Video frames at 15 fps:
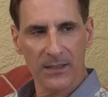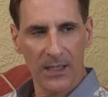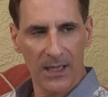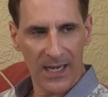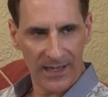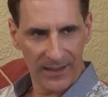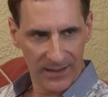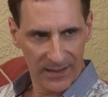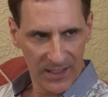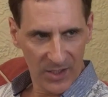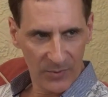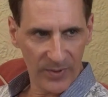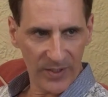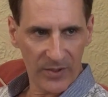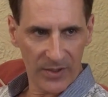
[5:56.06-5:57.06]
a lot
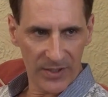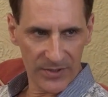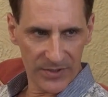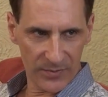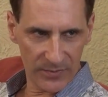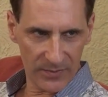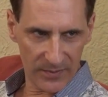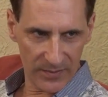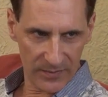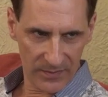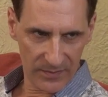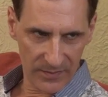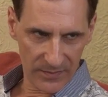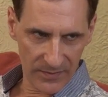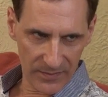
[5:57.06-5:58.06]
because,
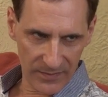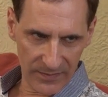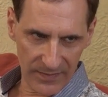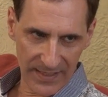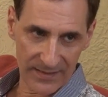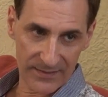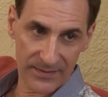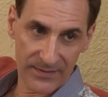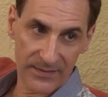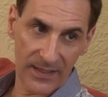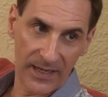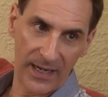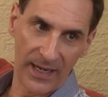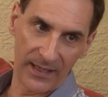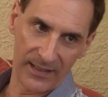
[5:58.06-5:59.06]
as
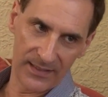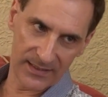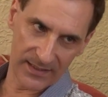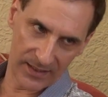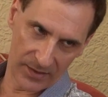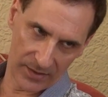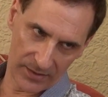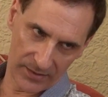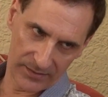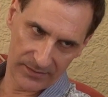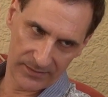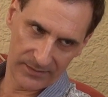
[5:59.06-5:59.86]
any singer